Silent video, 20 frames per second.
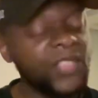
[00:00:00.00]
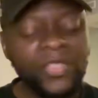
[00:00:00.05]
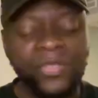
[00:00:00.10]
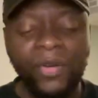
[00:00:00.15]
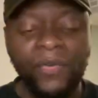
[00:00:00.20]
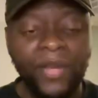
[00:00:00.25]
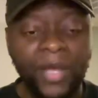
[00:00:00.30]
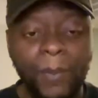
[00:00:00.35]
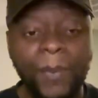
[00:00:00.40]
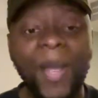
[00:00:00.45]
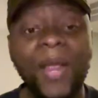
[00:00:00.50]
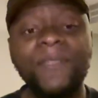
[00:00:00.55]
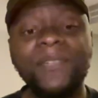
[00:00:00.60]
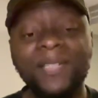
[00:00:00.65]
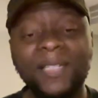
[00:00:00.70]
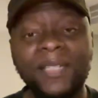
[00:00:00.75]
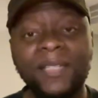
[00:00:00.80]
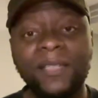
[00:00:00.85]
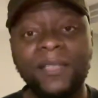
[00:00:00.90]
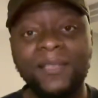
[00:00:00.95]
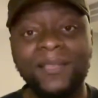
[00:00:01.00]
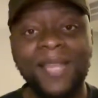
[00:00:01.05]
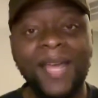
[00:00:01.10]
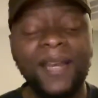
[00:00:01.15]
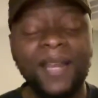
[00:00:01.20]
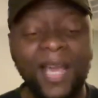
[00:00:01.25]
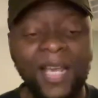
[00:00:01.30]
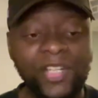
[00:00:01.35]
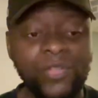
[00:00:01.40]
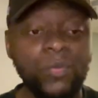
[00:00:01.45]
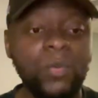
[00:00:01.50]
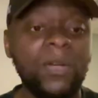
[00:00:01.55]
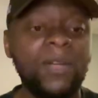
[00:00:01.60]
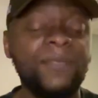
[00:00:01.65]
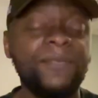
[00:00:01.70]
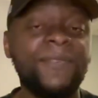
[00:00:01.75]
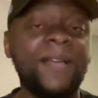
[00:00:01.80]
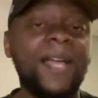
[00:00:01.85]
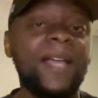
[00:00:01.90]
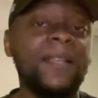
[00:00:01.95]
Apparently Dan
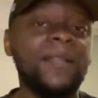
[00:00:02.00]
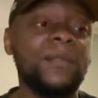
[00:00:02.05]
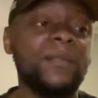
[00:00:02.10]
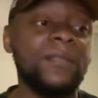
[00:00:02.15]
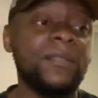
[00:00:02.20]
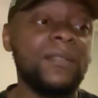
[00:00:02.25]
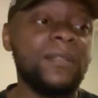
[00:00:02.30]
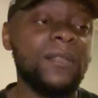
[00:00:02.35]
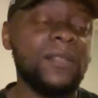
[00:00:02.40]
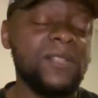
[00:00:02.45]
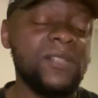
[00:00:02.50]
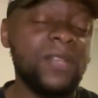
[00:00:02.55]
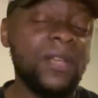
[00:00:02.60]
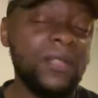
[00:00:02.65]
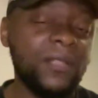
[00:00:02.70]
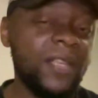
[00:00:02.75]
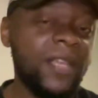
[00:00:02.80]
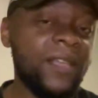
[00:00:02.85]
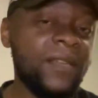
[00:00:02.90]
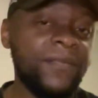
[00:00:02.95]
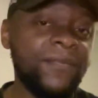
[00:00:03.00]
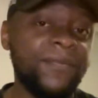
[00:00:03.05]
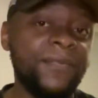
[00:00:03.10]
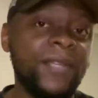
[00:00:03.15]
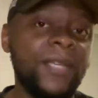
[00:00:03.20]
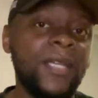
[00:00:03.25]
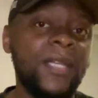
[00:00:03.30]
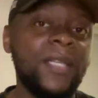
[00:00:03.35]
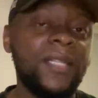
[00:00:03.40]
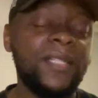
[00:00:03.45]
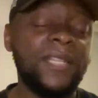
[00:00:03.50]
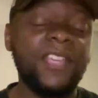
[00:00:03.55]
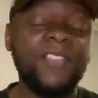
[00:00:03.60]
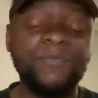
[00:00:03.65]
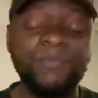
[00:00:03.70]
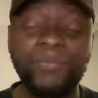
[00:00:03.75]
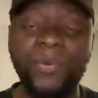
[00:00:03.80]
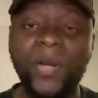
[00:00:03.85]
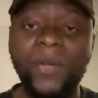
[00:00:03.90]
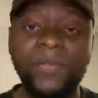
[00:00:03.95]
Ashworth and Sir Dave
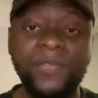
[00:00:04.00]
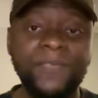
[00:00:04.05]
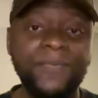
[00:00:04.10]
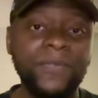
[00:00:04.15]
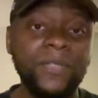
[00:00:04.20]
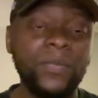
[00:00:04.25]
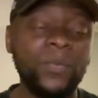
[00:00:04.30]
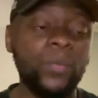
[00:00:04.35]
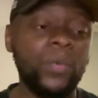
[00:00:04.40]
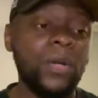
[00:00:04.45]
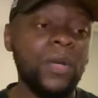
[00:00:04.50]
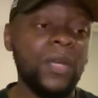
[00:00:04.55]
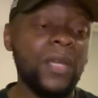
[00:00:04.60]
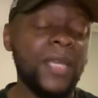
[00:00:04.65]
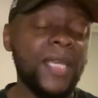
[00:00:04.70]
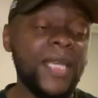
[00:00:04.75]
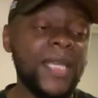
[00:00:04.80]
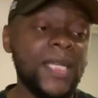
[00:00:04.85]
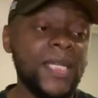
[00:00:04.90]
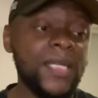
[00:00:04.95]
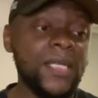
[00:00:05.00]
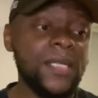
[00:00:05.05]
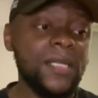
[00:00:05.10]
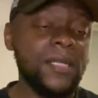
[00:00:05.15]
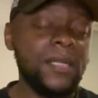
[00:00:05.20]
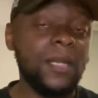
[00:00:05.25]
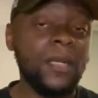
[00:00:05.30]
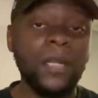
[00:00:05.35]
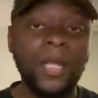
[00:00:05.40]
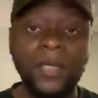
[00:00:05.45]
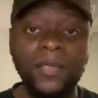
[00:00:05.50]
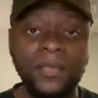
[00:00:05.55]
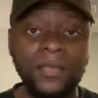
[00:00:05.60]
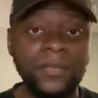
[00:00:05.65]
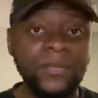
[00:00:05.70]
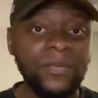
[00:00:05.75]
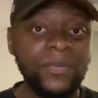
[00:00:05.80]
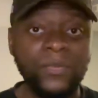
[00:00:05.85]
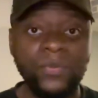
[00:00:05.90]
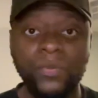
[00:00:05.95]
Brailsford were in
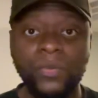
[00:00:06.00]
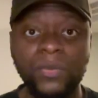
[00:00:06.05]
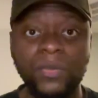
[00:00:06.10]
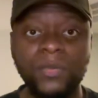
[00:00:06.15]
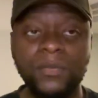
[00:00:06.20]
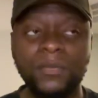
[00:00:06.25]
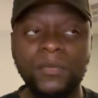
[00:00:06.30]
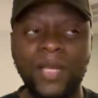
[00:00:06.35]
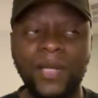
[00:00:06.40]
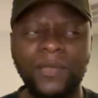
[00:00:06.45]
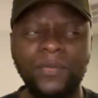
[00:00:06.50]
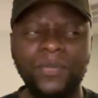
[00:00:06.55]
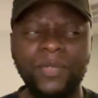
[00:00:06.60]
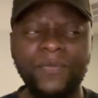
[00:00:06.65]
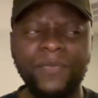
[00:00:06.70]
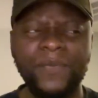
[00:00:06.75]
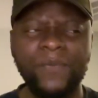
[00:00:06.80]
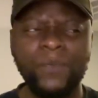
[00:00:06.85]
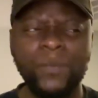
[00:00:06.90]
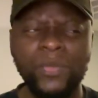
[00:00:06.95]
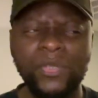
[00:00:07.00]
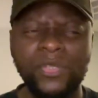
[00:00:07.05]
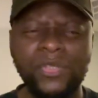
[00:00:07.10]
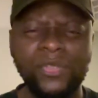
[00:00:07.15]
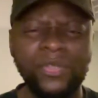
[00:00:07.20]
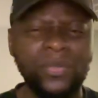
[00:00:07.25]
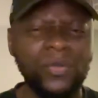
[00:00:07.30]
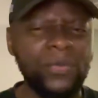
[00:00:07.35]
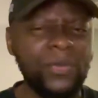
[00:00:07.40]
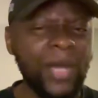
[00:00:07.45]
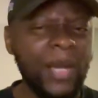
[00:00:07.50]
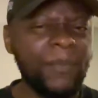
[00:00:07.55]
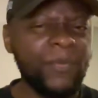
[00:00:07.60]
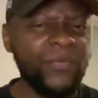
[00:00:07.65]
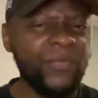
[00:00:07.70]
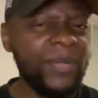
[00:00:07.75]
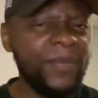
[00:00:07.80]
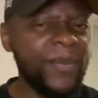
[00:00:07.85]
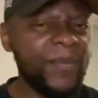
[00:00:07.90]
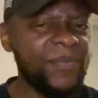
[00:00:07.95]
London to talk. I don't know if it was to
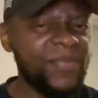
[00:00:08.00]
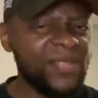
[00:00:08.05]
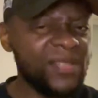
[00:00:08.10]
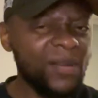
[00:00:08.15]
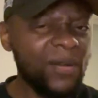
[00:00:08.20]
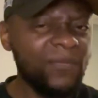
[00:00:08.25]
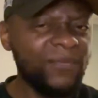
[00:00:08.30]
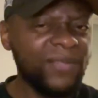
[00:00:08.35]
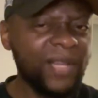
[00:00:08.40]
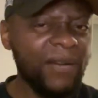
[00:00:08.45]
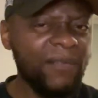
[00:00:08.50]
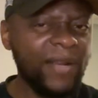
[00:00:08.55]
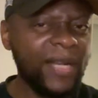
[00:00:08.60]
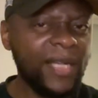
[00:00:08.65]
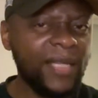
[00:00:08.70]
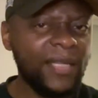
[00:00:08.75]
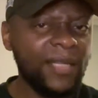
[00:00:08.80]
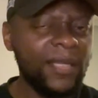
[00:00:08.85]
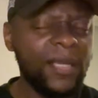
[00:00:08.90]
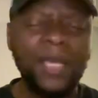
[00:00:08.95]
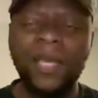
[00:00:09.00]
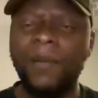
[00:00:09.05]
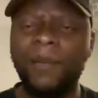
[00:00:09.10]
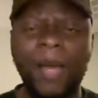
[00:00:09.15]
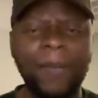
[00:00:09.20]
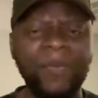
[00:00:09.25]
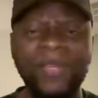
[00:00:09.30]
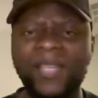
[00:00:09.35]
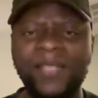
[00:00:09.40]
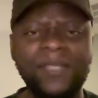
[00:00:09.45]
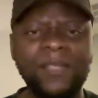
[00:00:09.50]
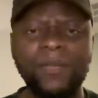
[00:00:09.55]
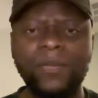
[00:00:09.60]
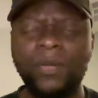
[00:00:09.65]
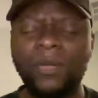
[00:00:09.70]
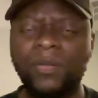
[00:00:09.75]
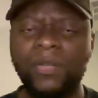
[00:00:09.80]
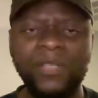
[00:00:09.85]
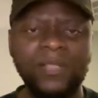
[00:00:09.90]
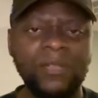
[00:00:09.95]
Amorim himself directly. I'm guessing
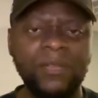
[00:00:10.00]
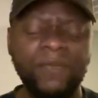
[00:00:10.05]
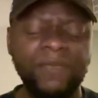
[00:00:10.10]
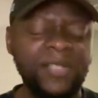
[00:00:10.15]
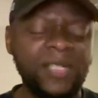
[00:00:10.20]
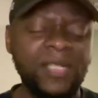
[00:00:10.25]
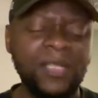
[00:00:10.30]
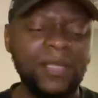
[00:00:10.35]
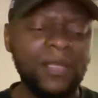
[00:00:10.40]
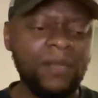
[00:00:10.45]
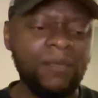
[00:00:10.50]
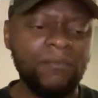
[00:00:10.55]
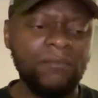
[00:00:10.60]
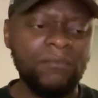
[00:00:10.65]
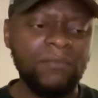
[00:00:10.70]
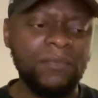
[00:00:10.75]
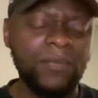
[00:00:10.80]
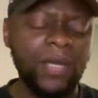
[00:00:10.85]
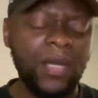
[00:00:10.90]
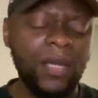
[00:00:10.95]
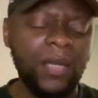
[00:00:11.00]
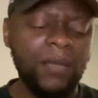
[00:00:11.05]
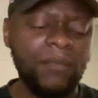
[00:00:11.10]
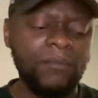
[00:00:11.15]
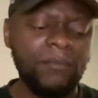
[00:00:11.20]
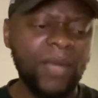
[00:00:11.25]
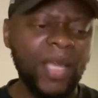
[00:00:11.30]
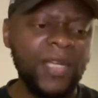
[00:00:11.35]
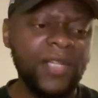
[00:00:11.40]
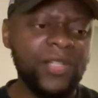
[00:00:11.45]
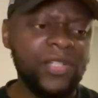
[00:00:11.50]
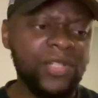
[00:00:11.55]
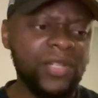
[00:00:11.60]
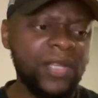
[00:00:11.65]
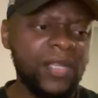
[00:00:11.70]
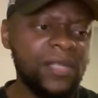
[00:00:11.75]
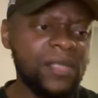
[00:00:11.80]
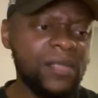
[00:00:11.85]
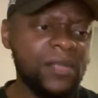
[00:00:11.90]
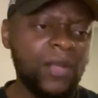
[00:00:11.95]
not, because obviously he managed
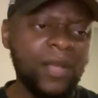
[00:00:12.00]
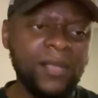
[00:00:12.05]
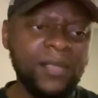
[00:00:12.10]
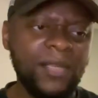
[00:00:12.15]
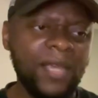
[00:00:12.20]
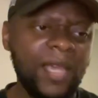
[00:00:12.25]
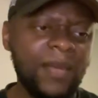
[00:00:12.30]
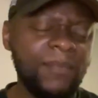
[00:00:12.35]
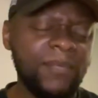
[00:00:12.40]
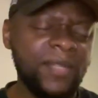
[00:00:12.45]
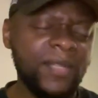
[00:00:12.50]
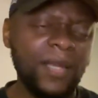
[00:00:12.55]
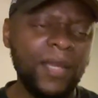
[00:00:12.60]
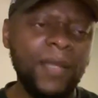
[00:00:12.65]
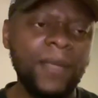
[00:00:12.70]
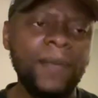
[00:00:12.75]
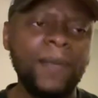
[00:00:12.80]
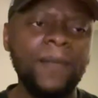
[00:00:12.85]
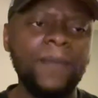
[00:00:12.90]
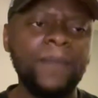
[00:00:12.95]
his last game today.